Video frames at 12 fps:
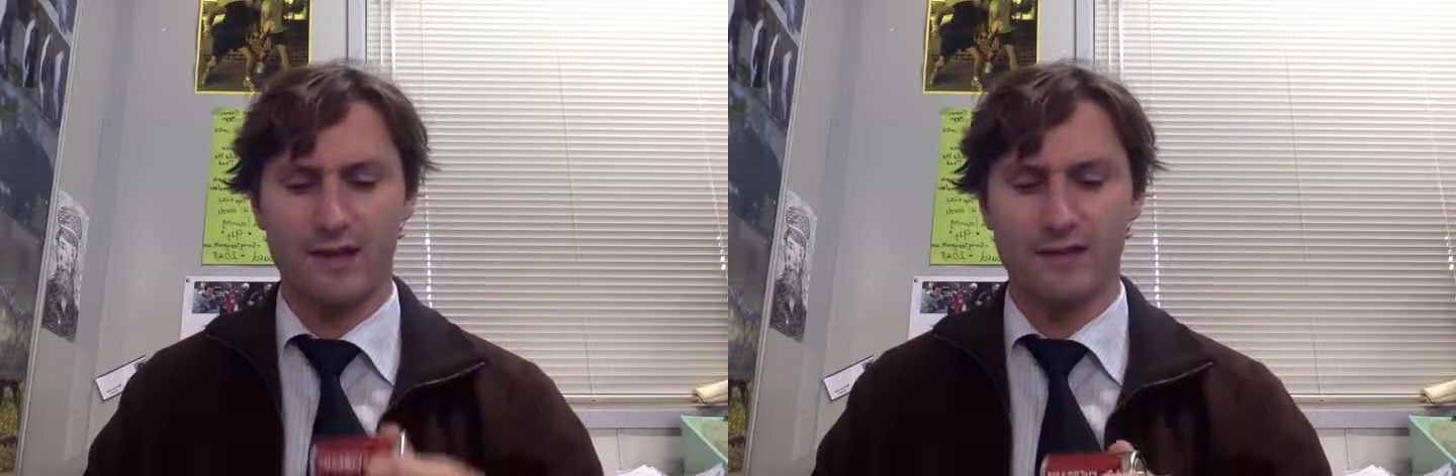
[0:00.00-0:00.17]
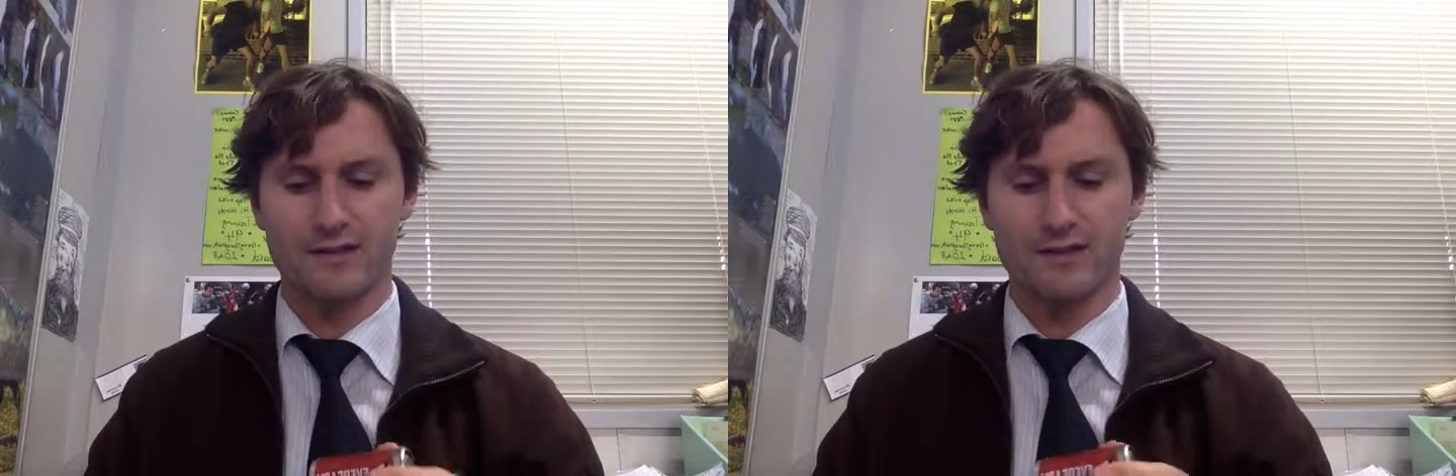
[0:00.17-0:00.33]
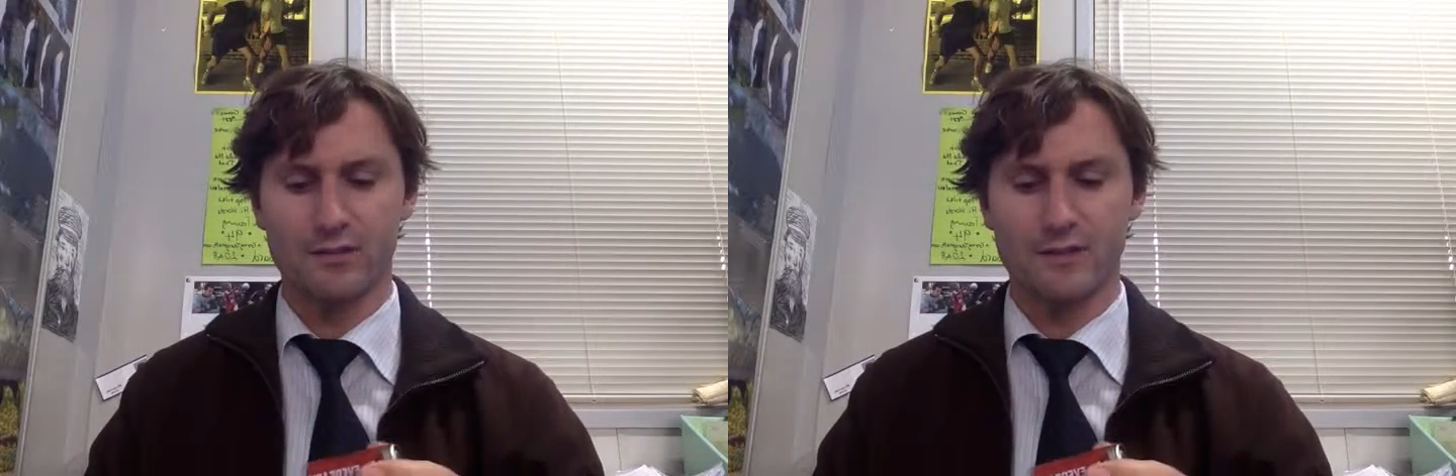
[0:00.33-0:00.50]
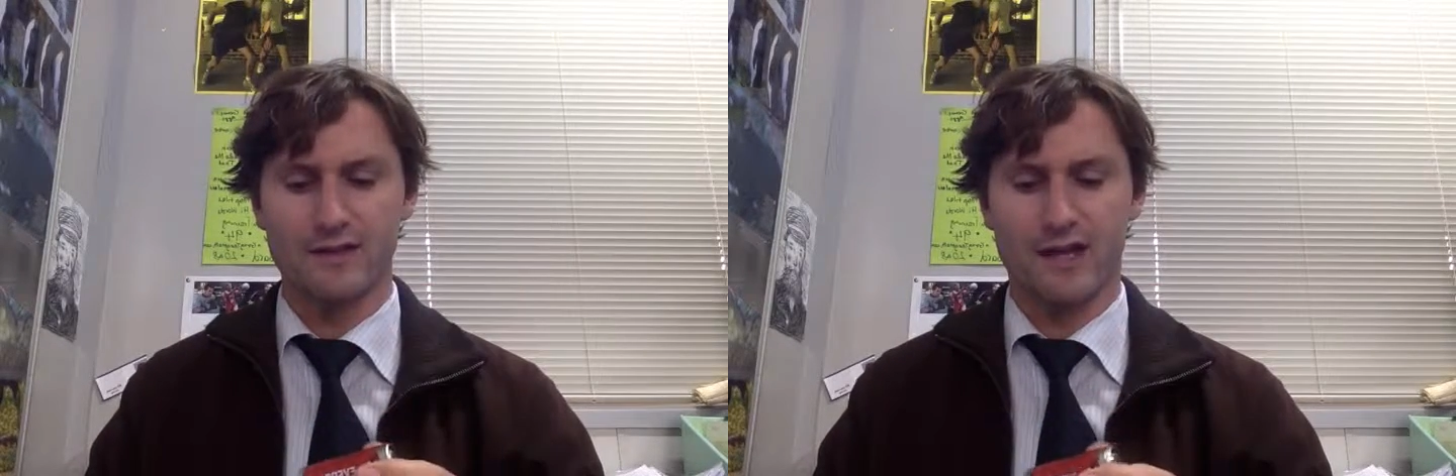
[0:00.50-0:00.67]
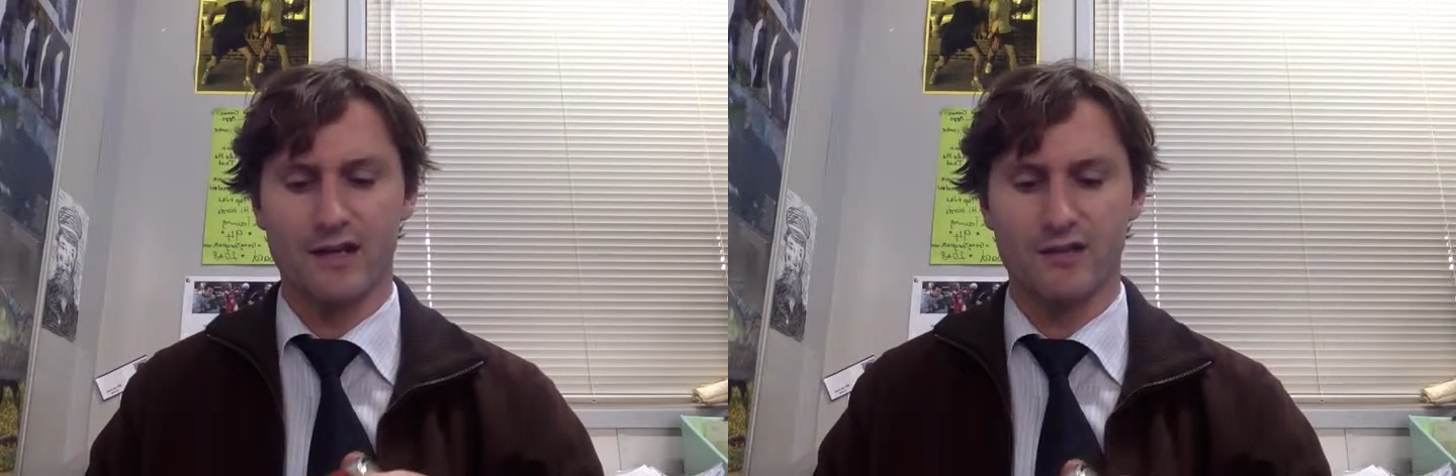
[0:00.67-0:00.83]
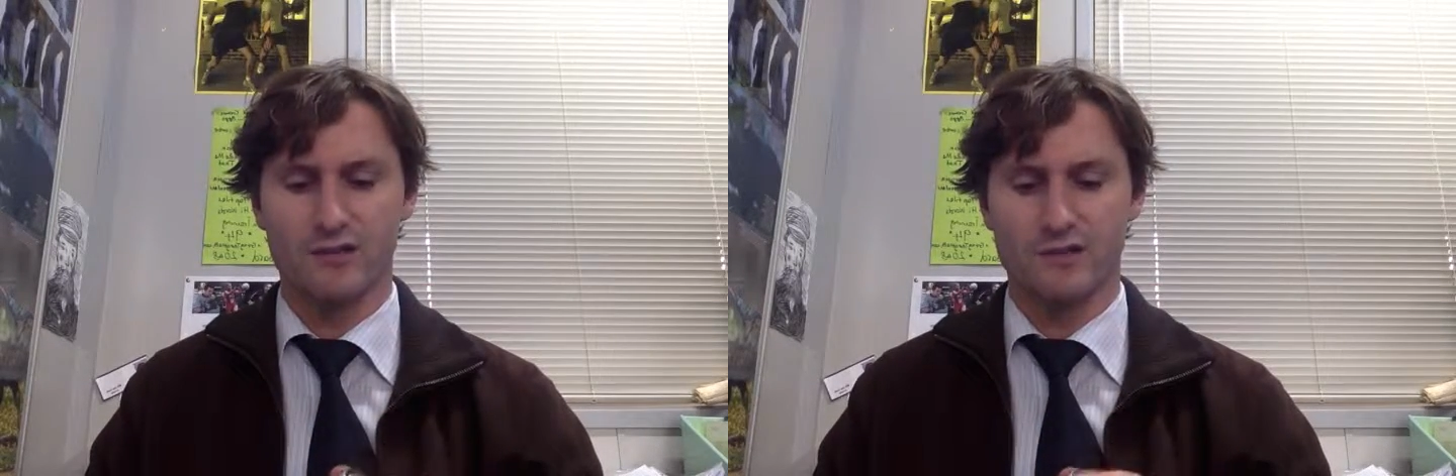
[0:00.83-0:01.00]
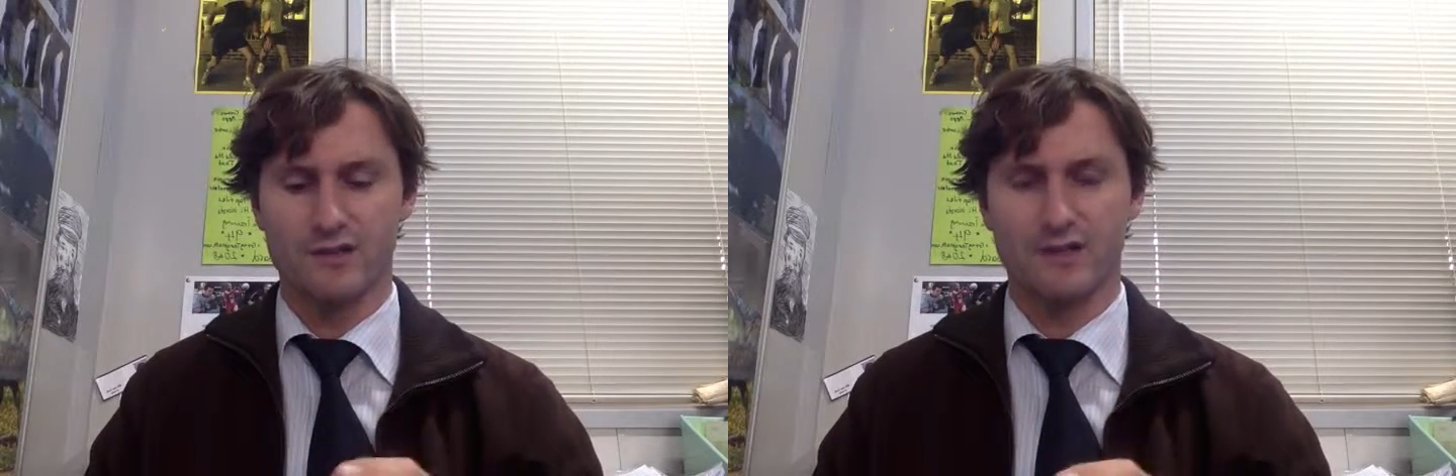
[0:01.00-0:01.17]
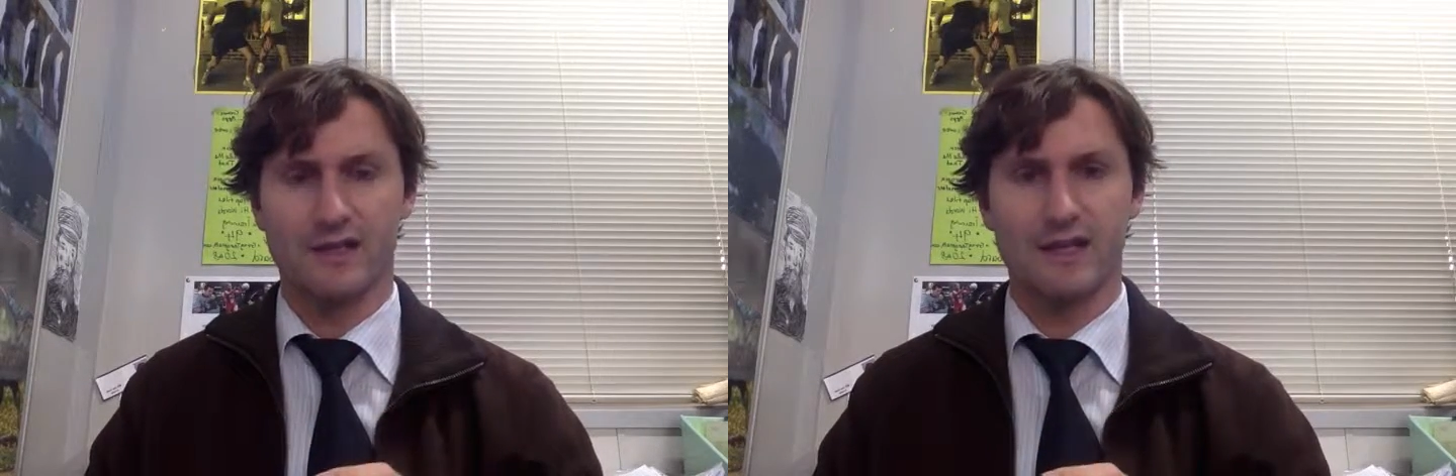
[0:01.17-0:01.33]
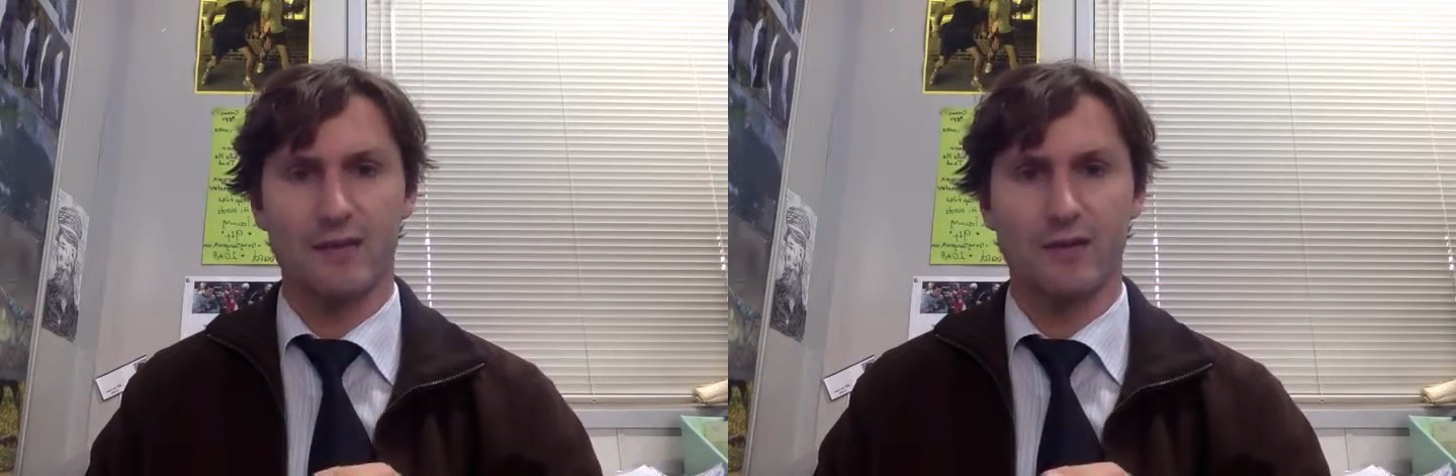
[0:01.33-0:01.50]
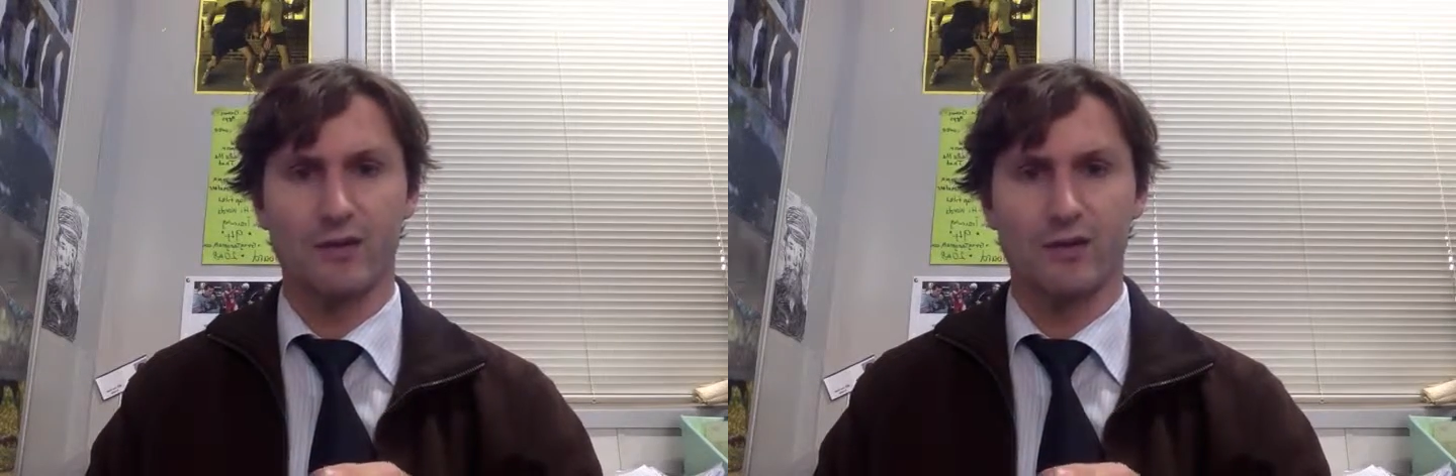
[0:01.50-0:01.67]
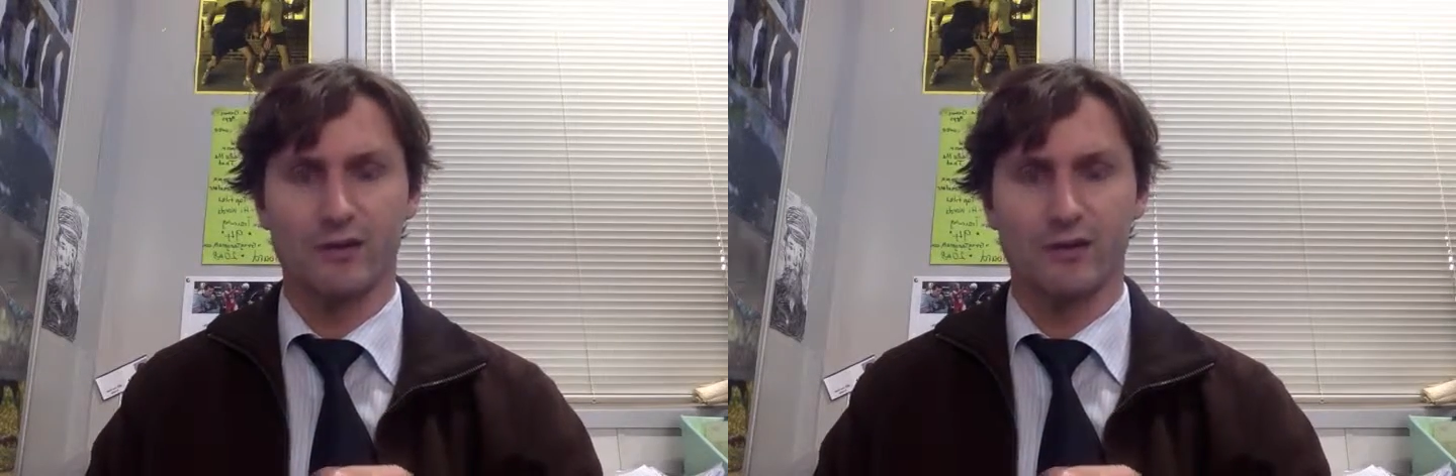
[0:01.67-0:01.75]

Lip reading: is a little bit dangerous. There's a chemical